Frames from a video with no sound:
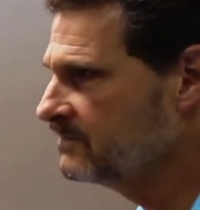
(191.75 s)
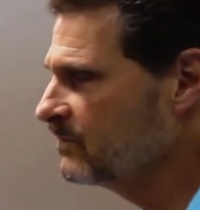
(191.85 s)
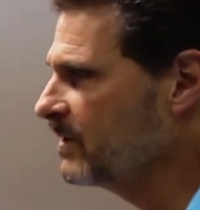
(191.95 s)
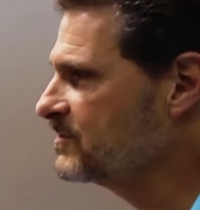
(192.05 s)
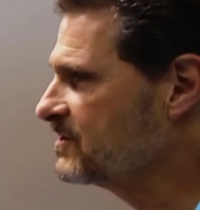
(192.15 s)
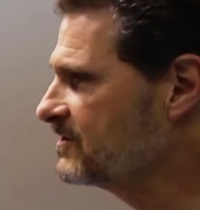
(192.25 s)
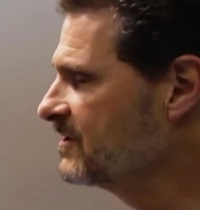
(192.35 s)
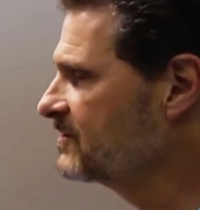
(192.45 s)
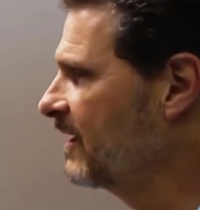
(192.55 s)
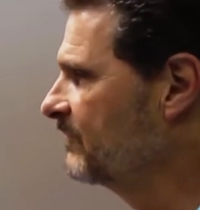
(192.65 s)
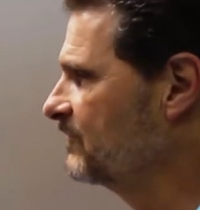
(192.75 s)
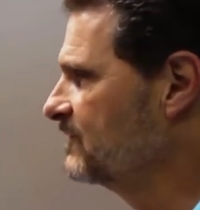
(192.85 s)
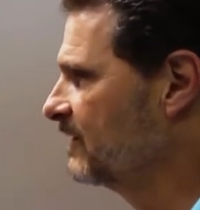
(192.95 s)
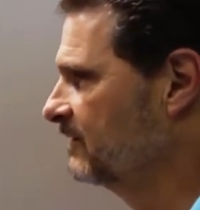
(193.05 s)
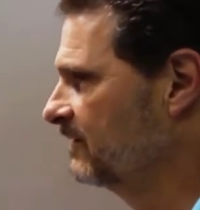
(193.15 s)
purposes of this
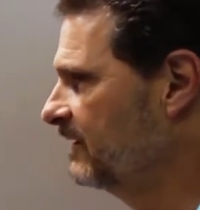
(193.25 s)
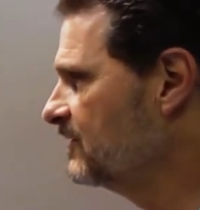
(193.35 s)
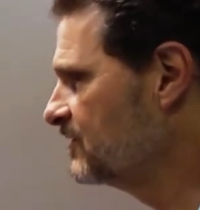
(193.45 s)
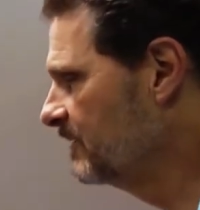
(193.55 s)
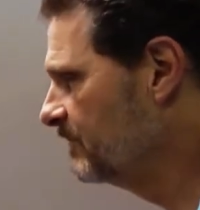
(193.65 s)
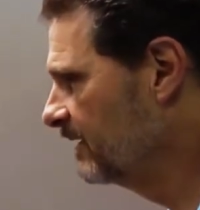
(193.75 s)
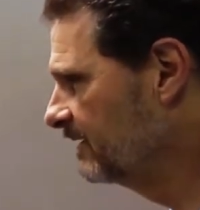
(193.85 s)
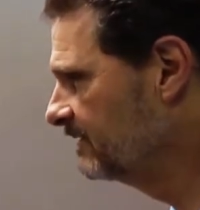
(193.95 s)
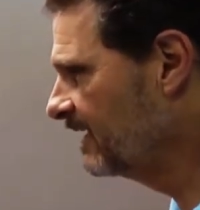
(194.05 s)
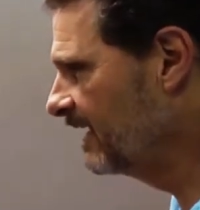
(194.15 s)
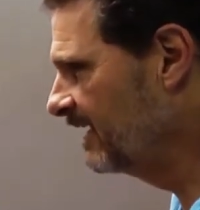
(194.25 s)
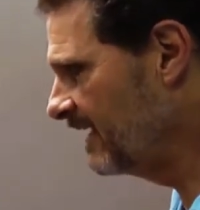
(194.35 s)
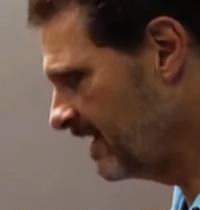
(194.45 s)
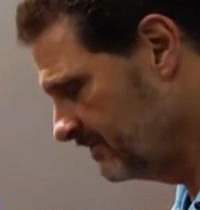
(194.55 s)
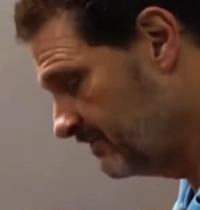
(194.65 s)
conference on leadership, I
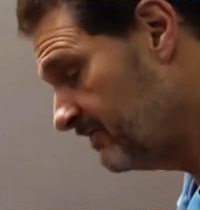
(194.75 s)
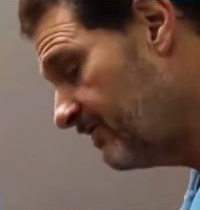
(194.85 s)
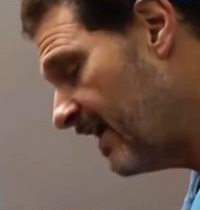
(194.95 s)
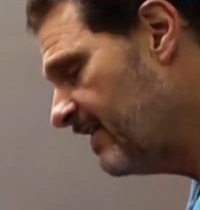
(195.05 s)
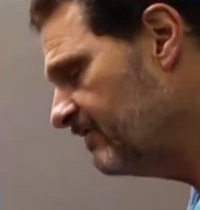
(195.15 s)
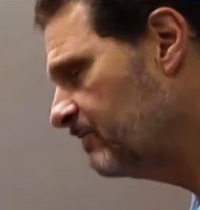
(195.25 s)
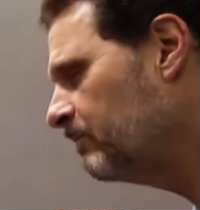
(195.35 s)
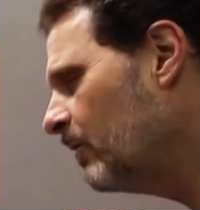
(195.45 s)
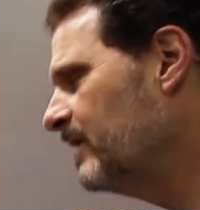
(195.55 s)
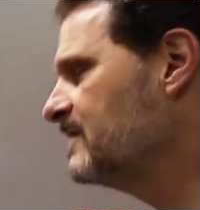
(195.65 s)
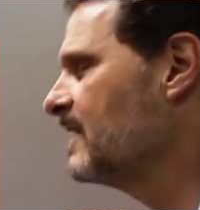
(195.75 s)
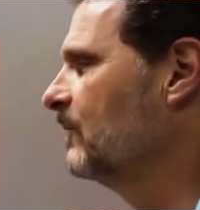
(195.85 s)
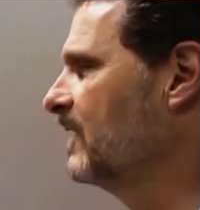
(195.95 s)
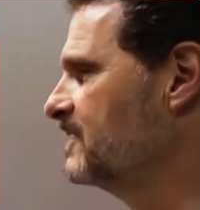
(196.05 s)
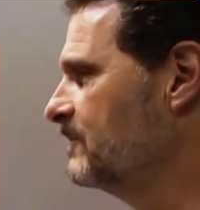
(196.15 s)
have 5 points I
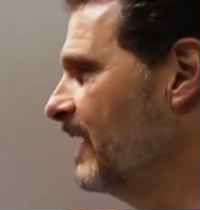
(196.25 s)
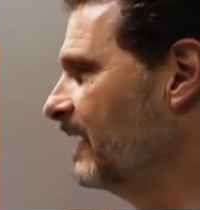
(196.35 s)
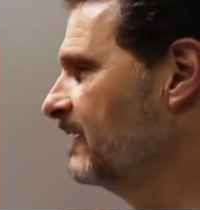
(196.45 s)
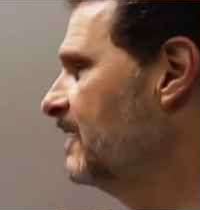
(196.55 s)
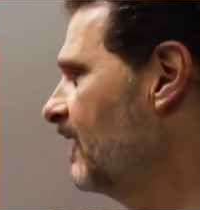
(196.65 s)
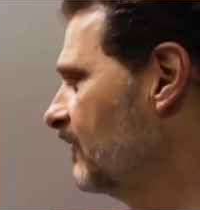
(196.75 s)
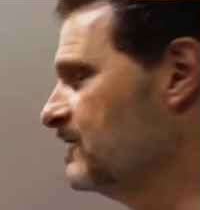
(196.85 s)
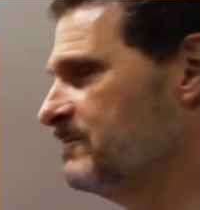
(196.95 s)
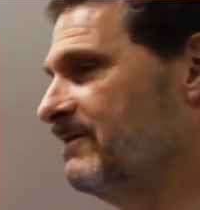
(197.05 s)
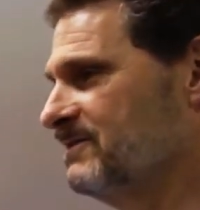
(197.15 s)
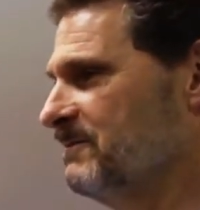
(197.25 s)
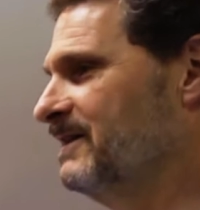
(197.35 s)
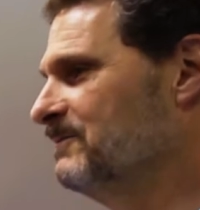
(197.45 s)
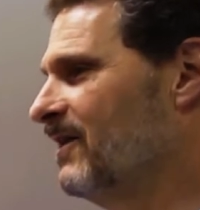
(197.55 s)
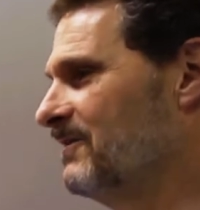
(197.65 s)
wanted to make. Of course, Mary's made
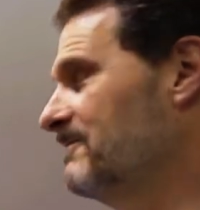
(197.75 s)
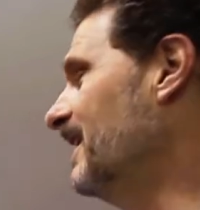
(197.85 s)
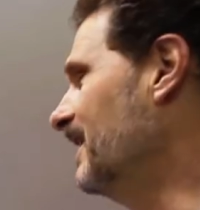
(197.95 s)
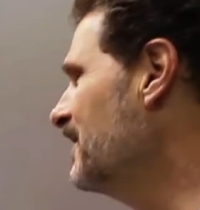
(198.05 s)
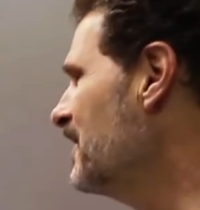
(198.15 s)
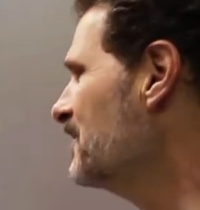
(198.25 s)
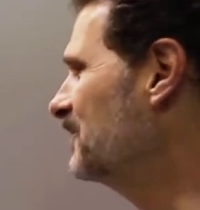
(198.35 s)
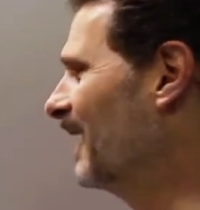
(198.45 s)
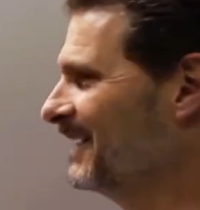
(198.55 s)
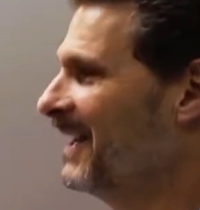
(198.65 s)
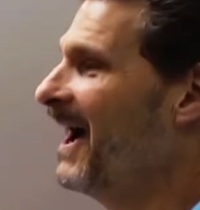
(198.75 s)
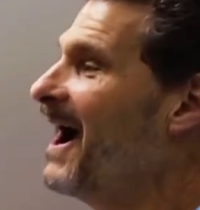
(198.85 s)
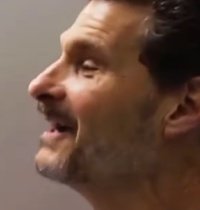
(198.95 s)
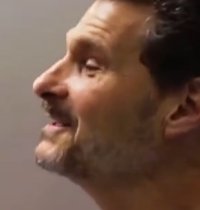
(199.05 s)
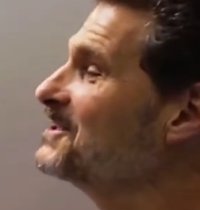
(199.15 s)
them all already, but
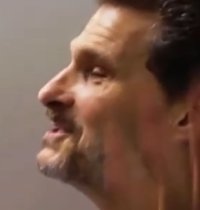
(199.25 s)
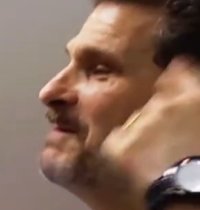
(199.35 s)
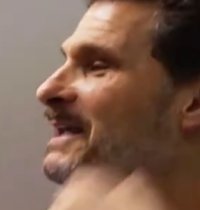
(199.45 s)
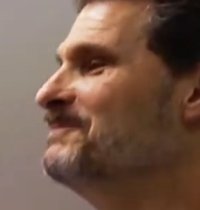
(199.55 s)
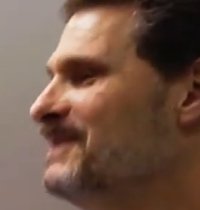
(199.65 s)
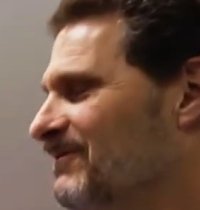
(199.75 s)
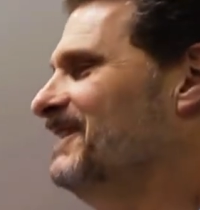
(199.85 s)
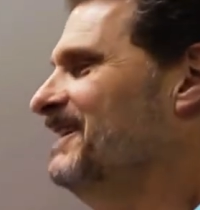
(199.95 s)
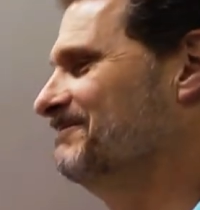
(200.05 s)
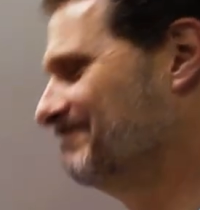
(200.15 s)
I'm going to just make them differently.